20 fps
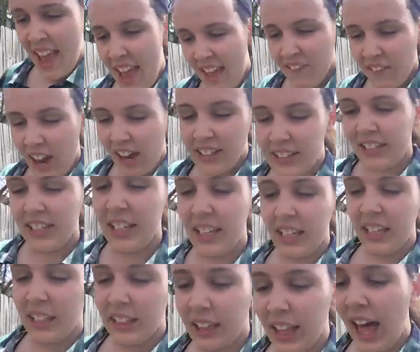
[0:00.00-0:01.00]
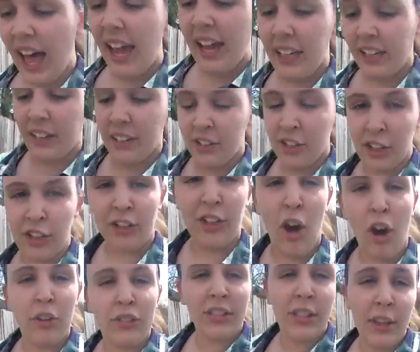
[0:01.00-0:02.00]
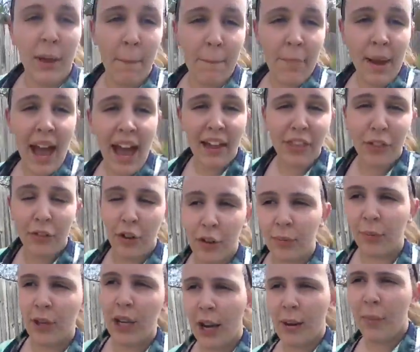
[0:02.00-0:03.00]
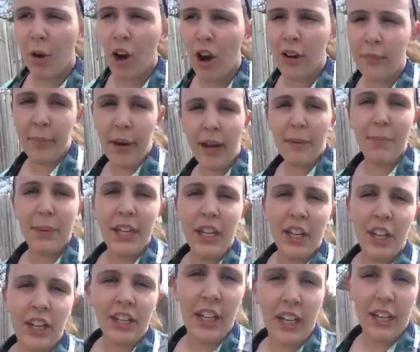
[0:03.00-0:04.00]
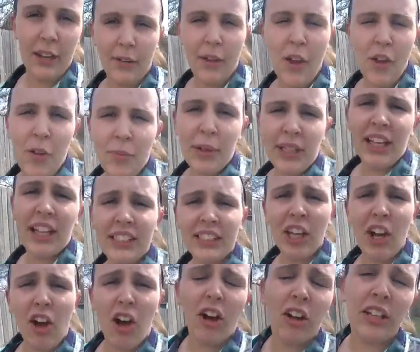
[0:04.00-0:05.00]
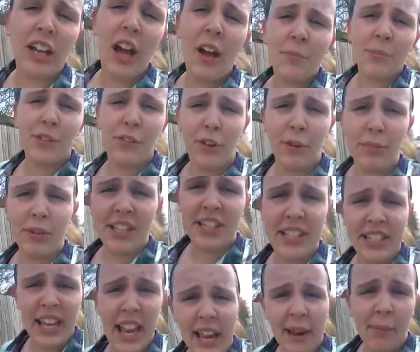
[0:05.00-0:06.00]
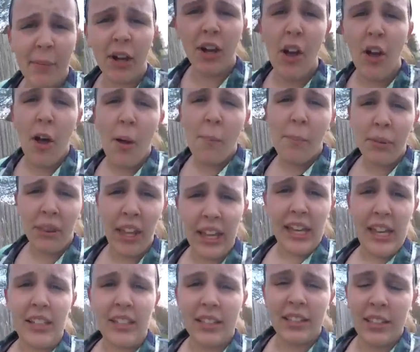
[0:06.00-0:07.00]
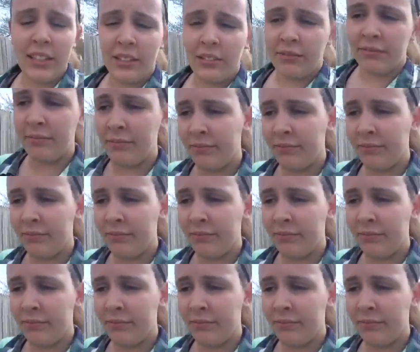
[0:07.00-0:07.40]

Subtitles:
if I didn't like to go to the bathroom when I'm on my period because it all comes from the same place.